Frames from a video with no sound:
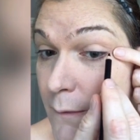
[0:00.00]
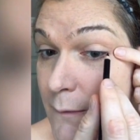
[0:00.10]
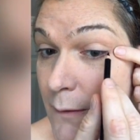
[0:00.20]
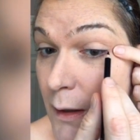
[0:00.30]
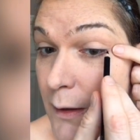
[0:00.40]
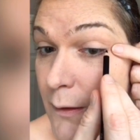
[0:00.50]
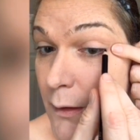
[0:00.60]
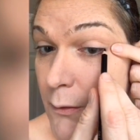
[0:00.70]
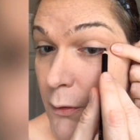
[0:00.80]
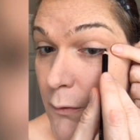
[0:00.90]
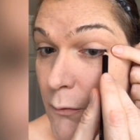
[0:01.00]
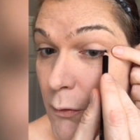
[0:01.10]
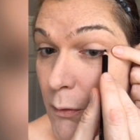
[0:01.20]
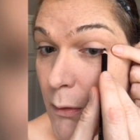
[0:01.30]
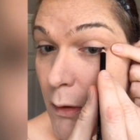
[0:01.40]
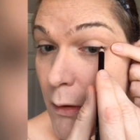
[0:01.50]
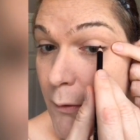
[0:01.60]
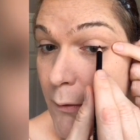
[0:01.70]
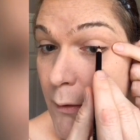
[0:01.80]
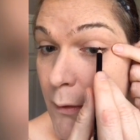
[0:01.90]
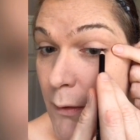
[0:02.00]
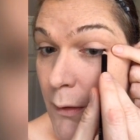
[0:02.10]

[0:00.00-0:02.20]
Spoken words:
the side and just draw on